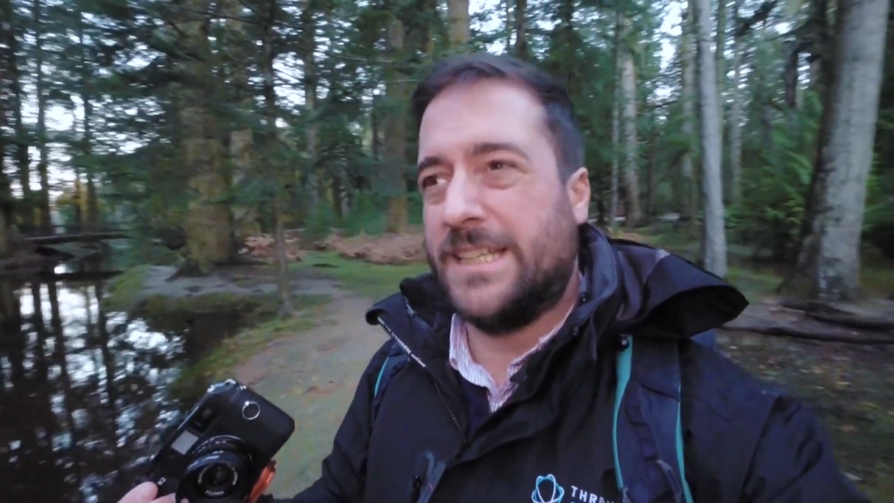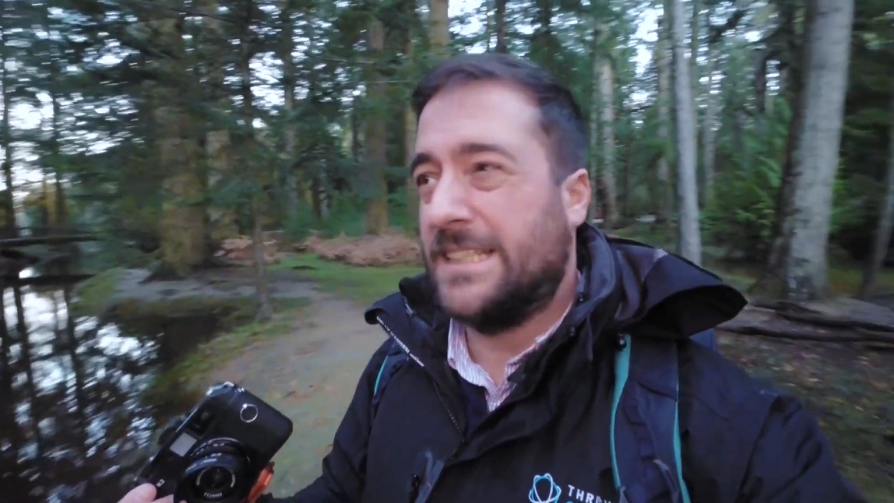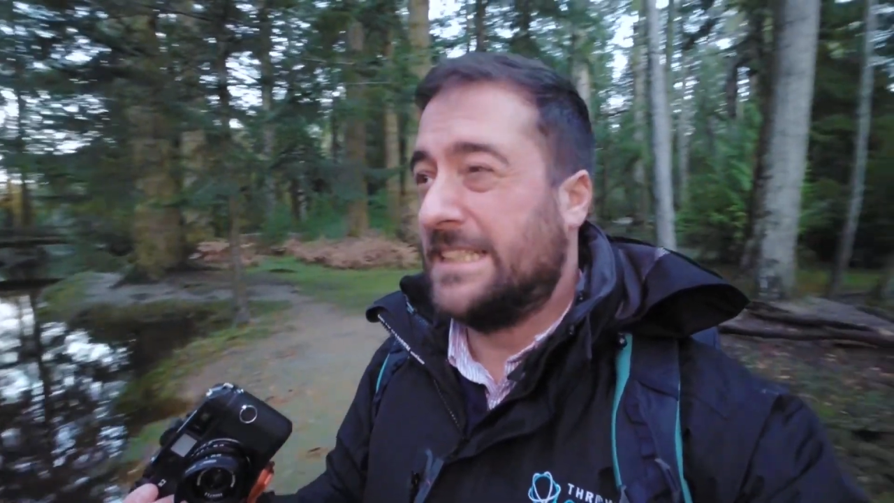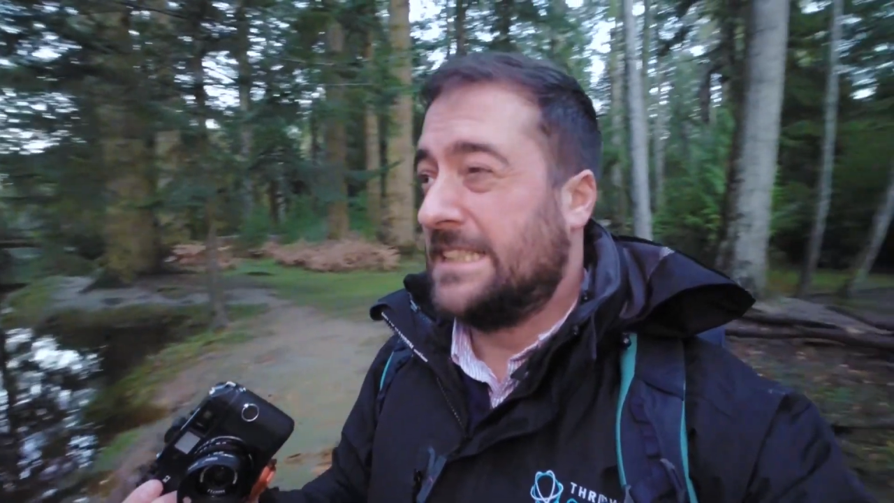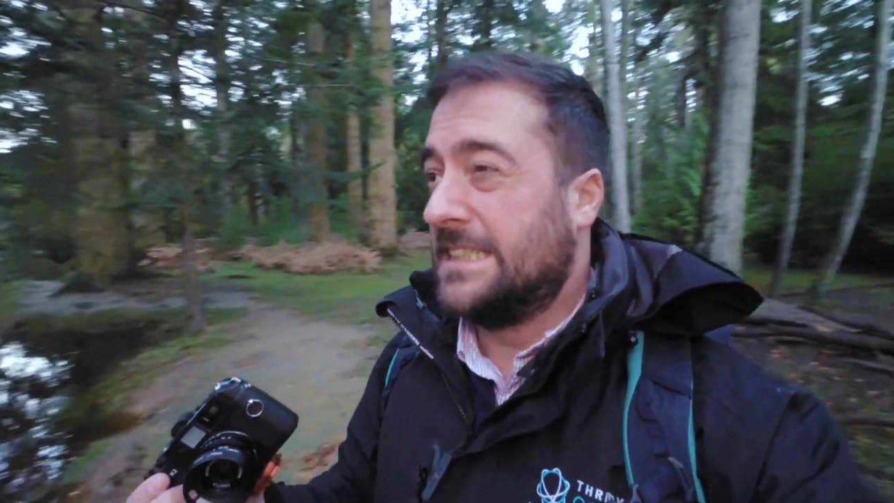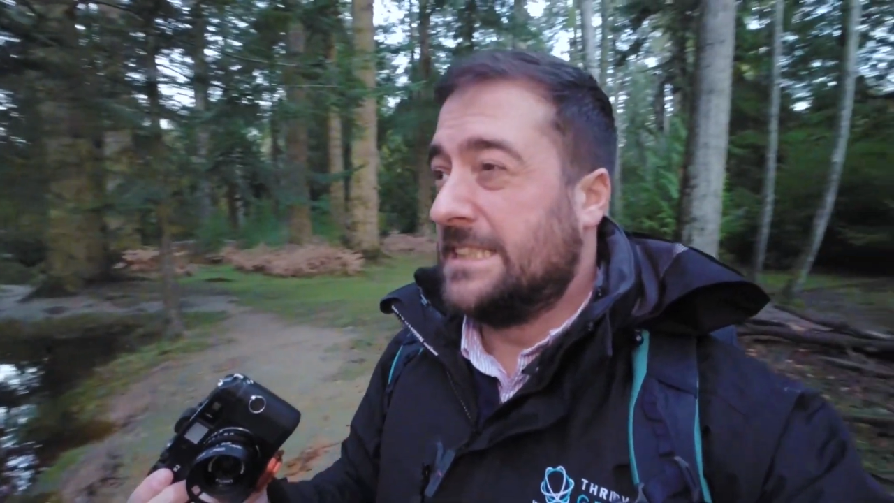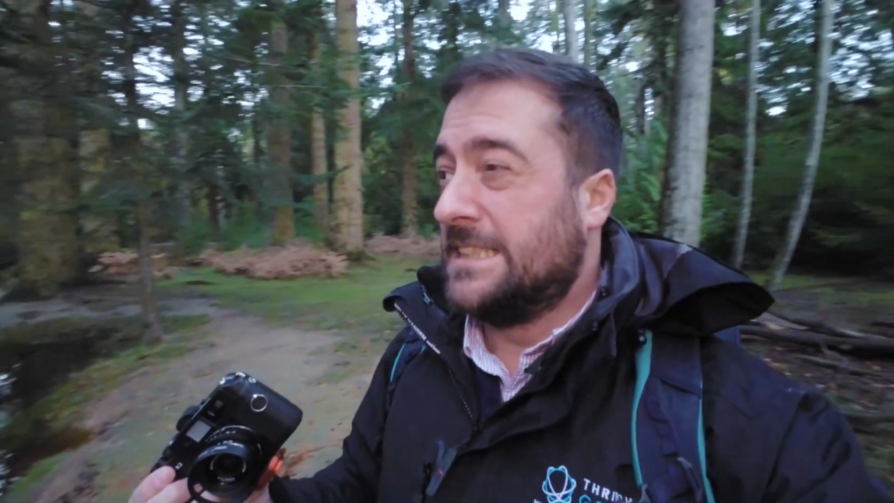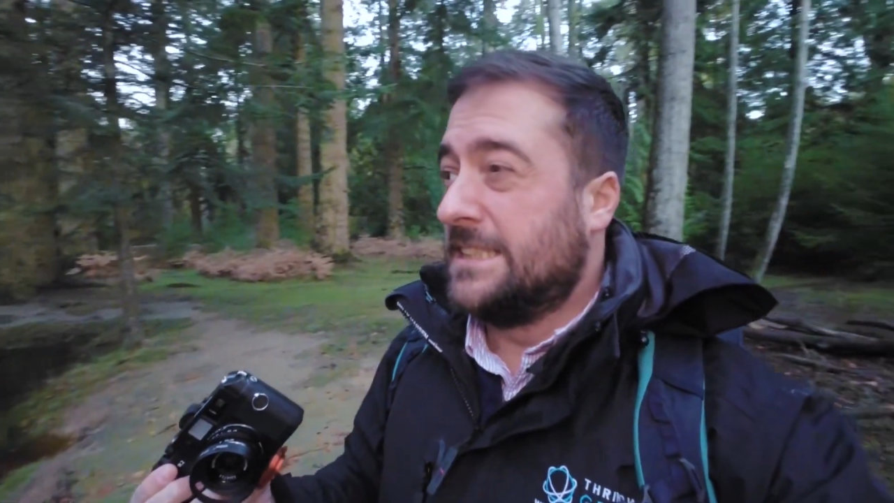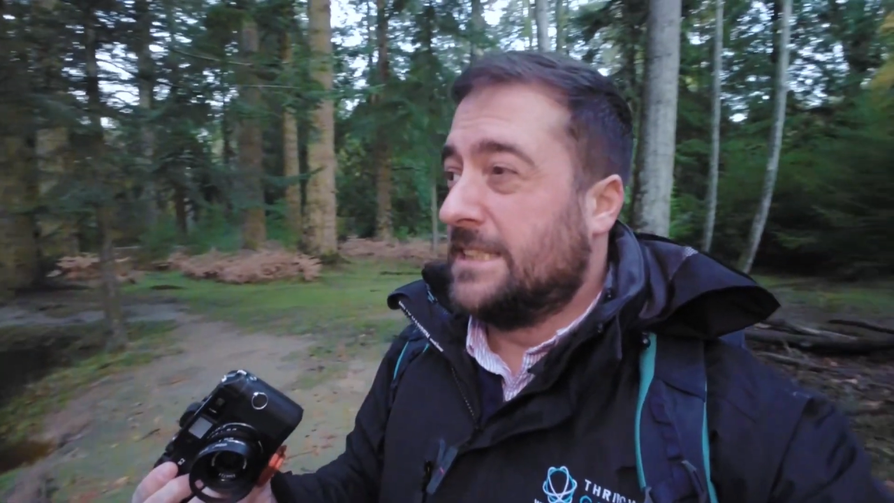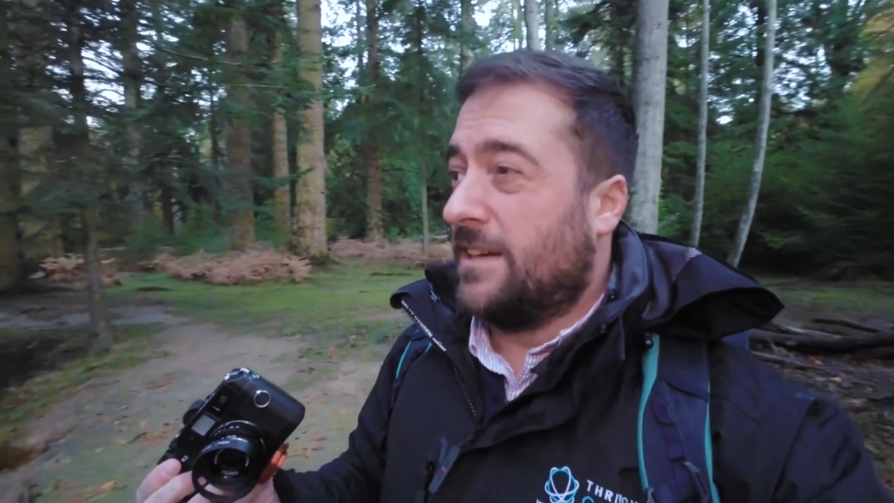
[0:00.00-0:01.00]

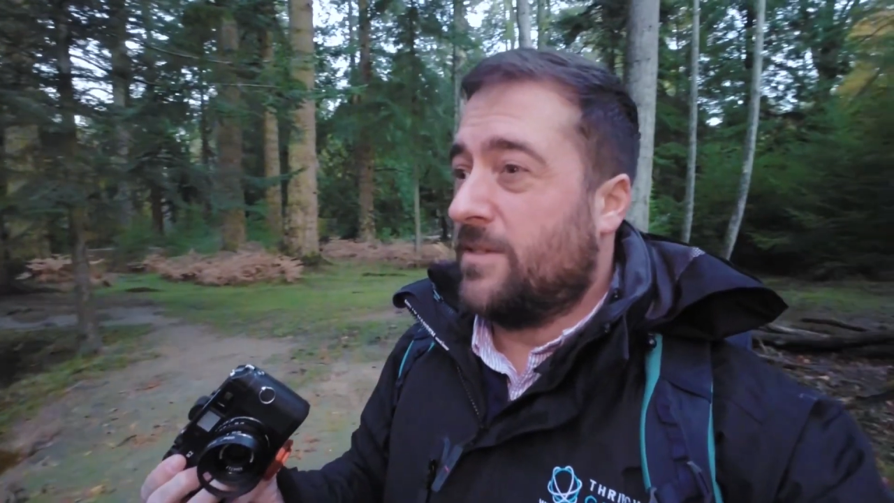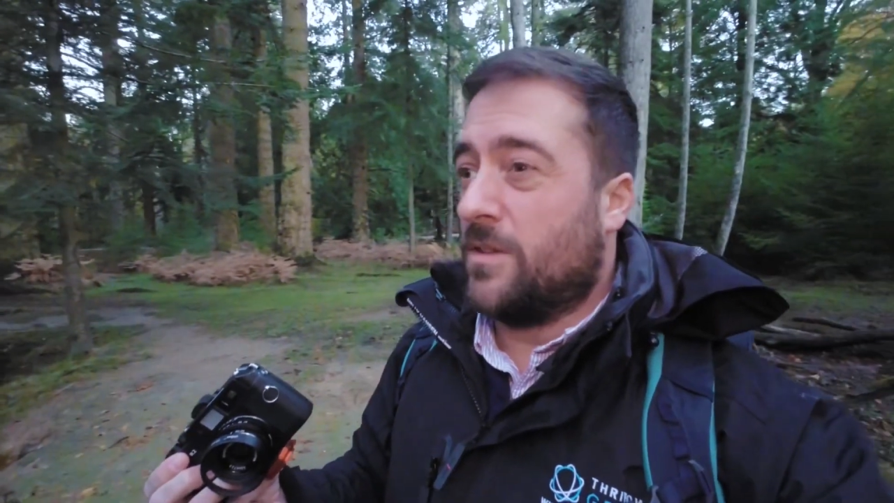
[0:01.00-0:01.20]
think